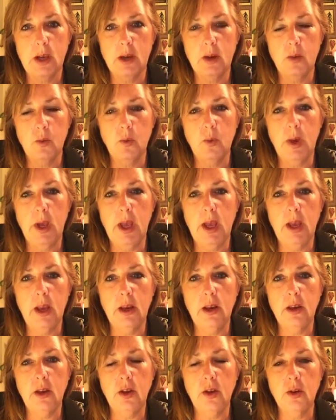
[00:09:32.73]

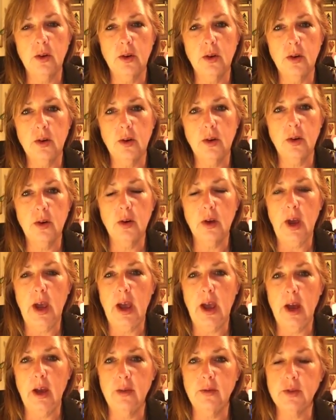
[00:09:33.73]
when you
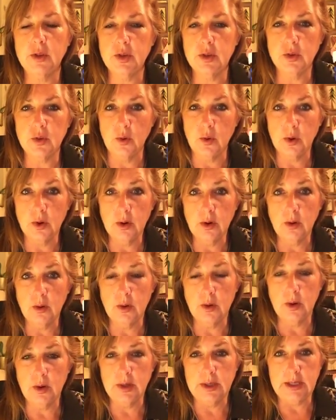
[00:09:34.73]
have sore
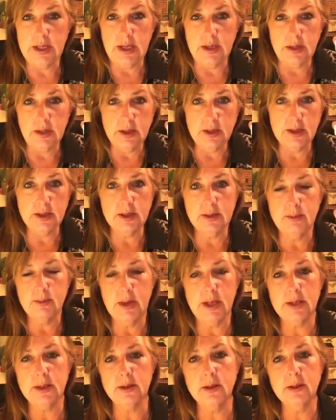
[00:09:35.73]
or tense
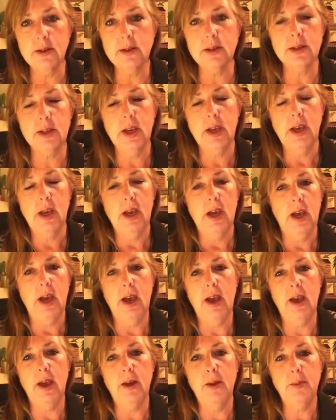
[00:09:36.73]
muscles.
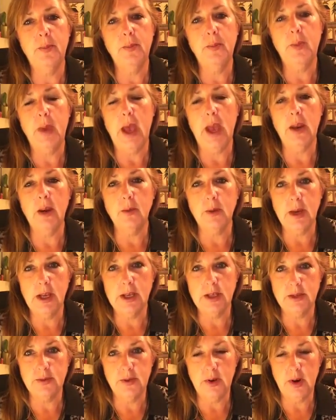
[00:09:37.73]
Panaway
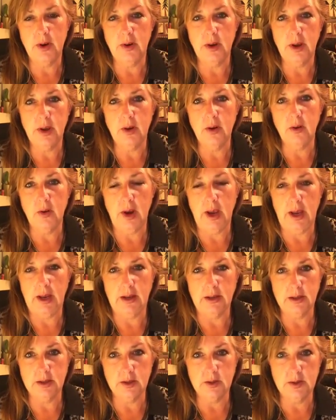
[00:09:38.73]
is very
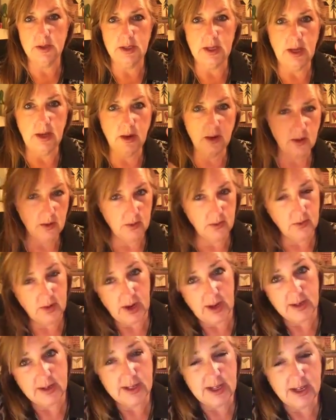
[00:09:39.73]
great. So say you've
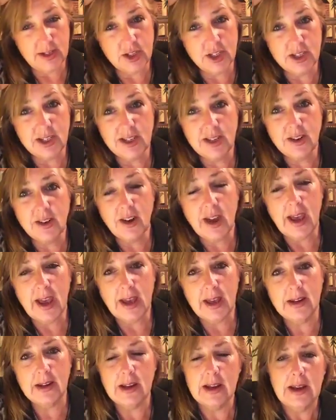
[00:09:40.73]
got tension in your
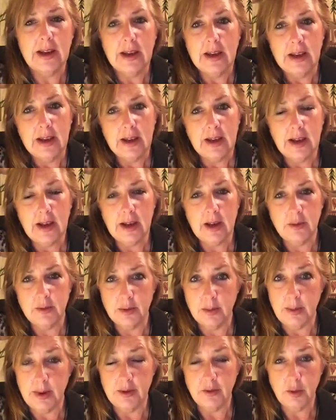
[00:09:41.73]
head
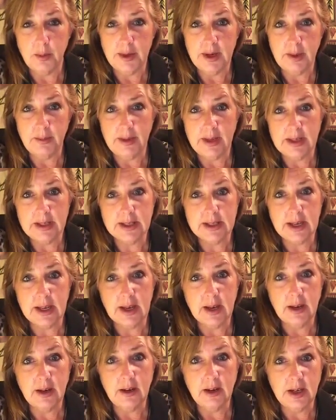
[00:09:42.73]
from everybody being sick,
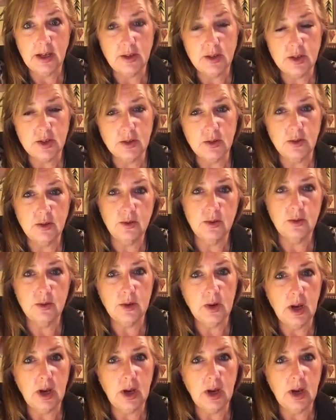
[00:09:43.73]
and you need to